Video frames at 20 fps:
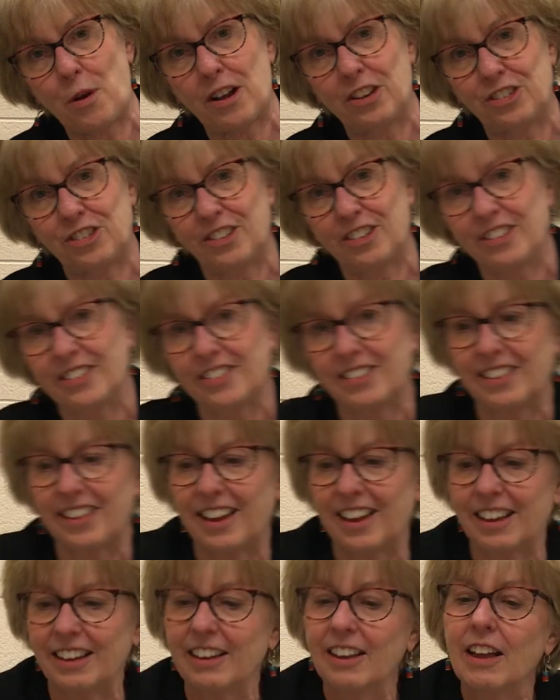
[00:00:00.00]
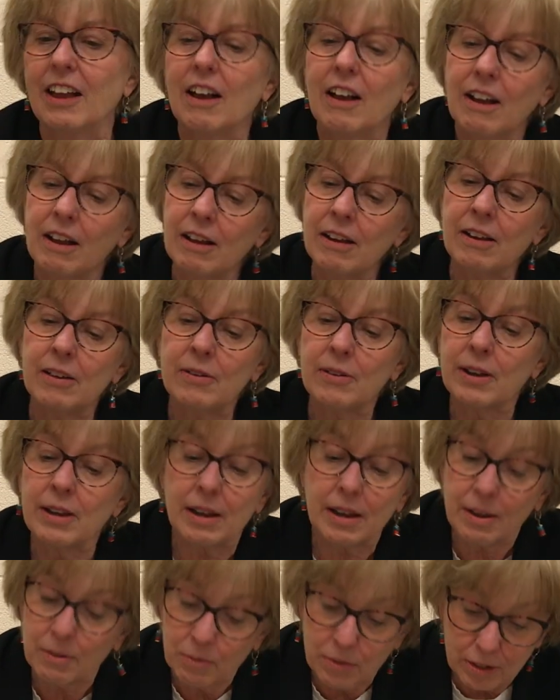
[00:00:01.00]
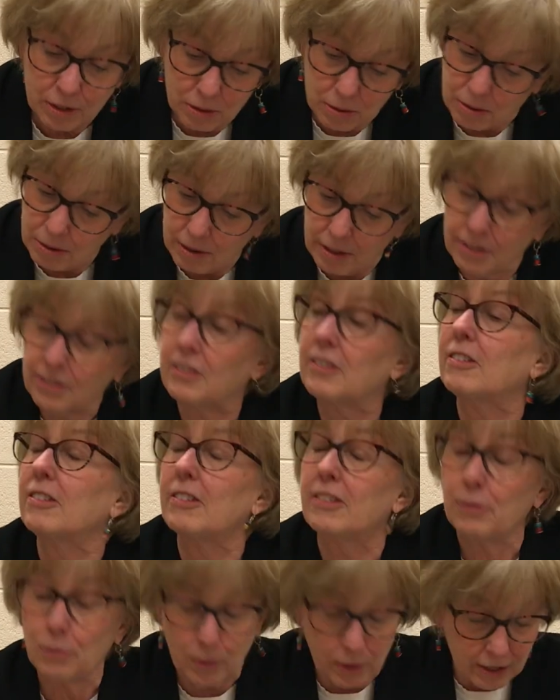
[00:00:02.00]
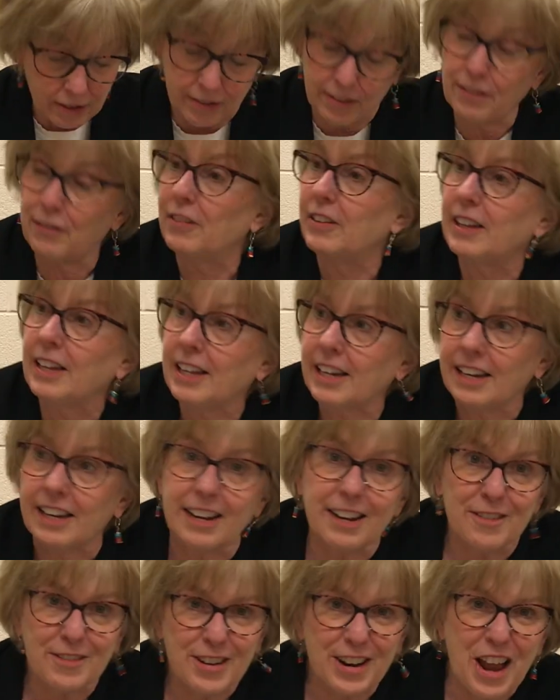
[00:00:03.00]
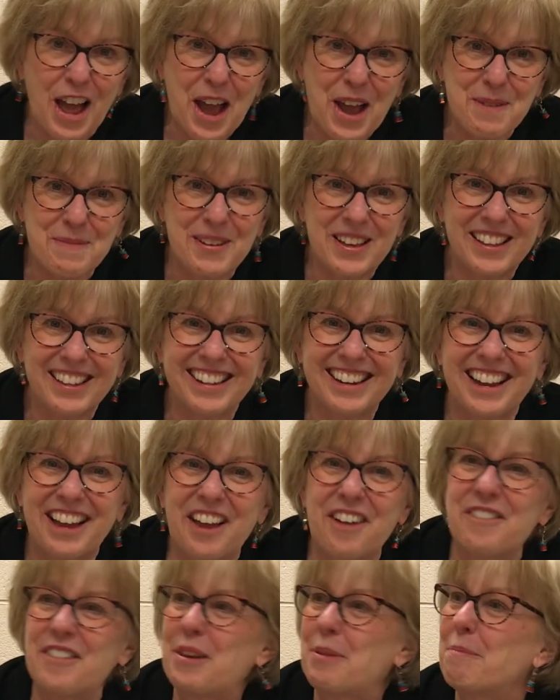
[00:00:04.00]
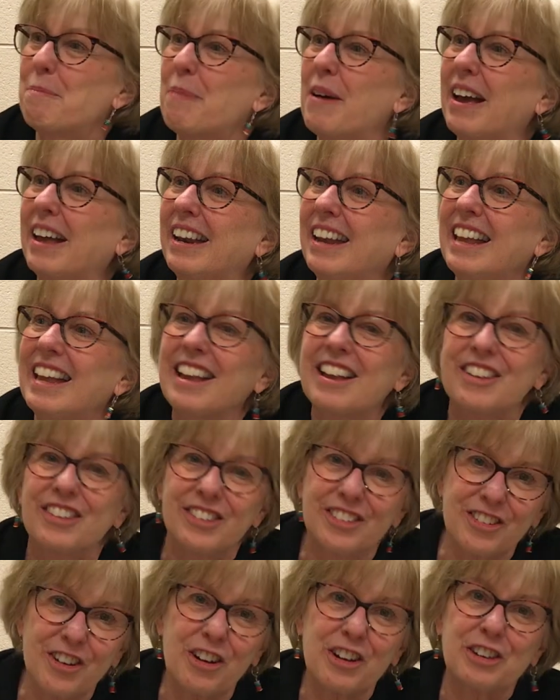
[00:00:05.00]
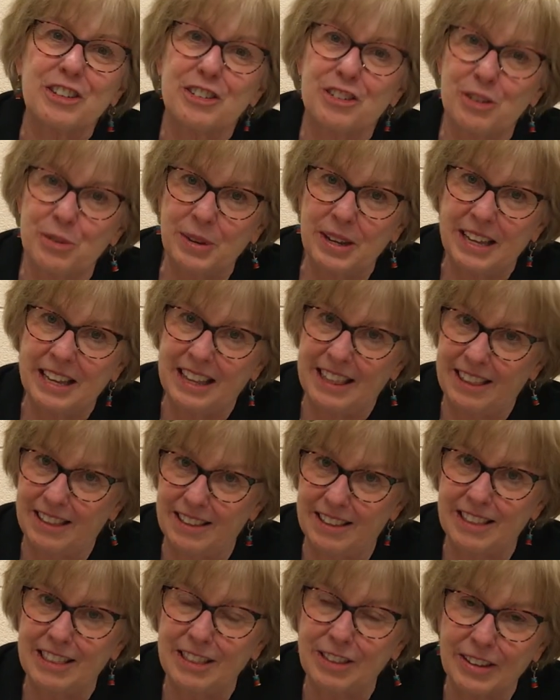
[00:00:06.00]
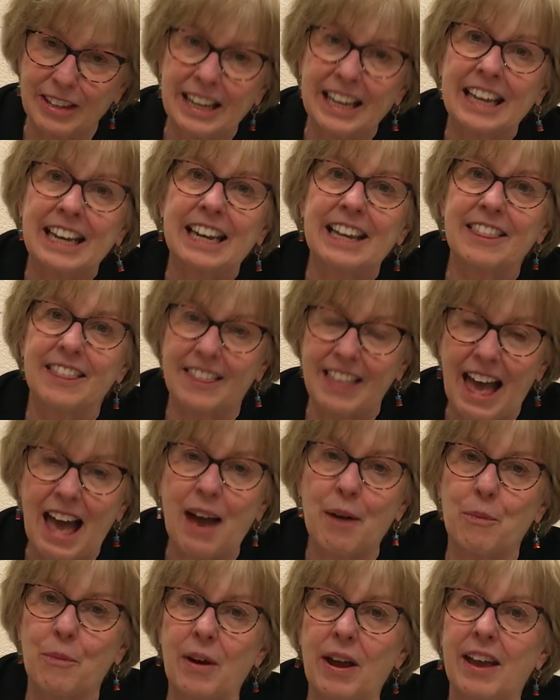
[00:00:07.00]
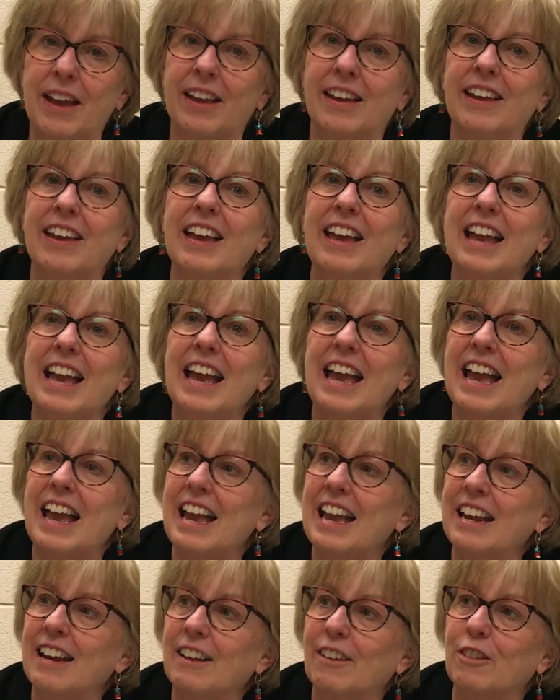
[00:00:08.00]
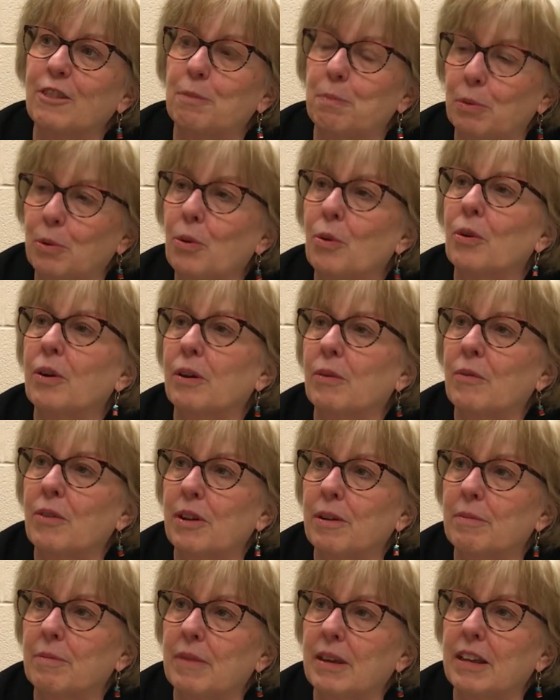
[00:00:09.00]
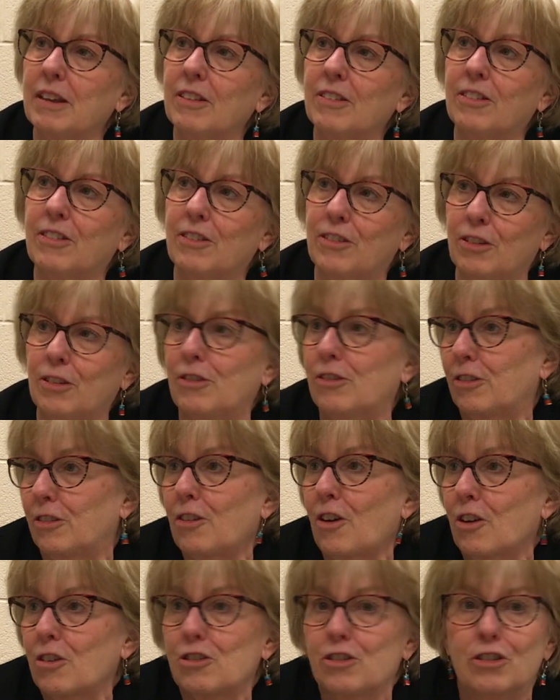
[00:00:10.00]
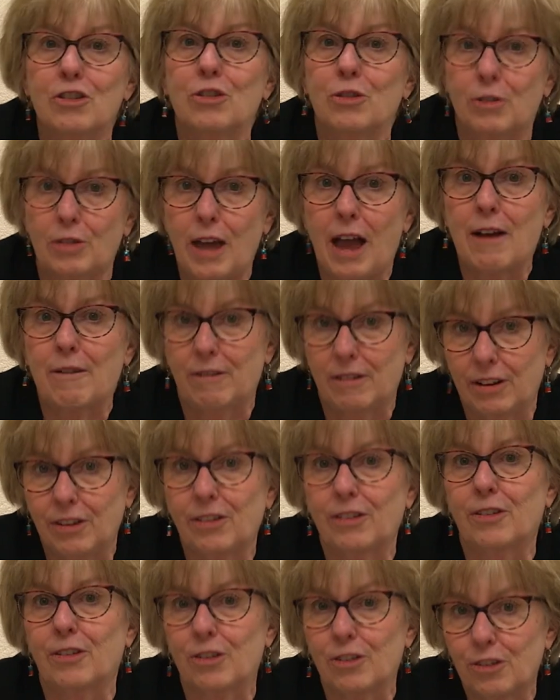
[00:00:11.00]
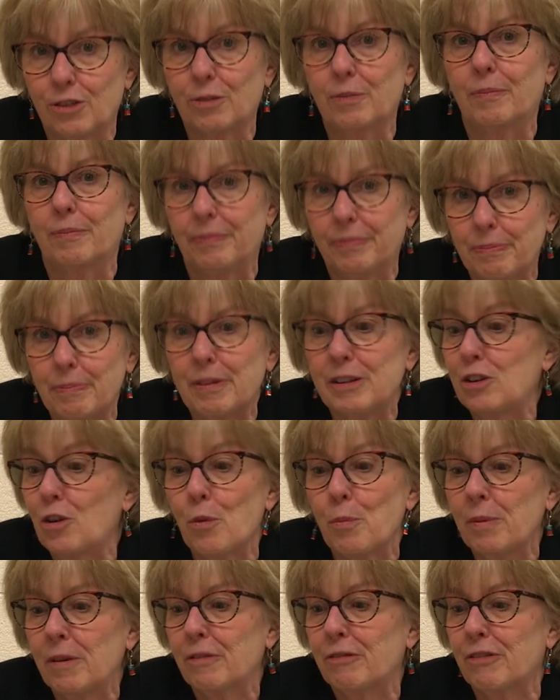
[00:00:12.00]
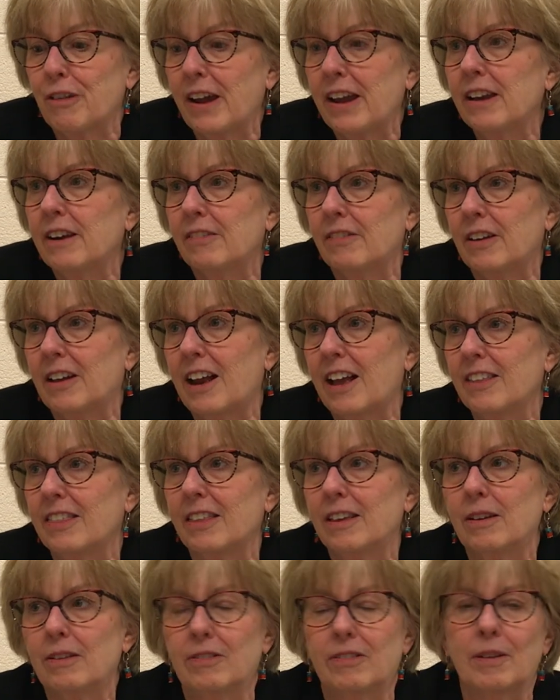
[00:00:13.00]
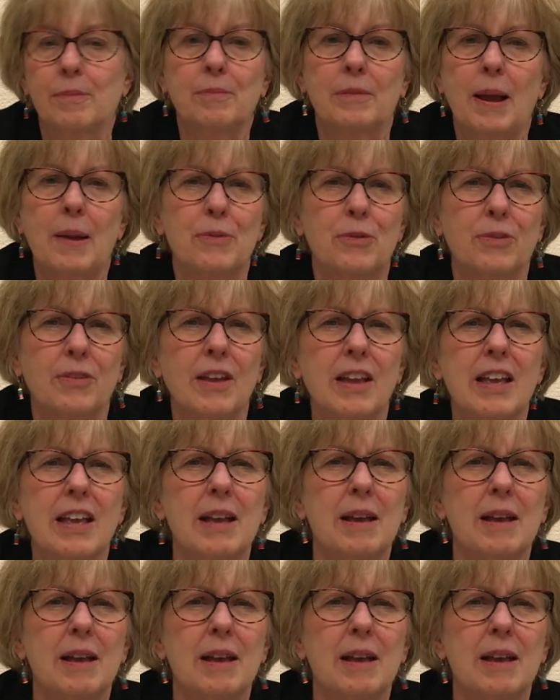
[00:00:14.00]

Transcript: questions like, oh, and what tool is this? What is the validity and reliability of it? But start doing it, looking at it that way, and exploring what it means to start to do that research. But don't be afraid of it. I think sometimes,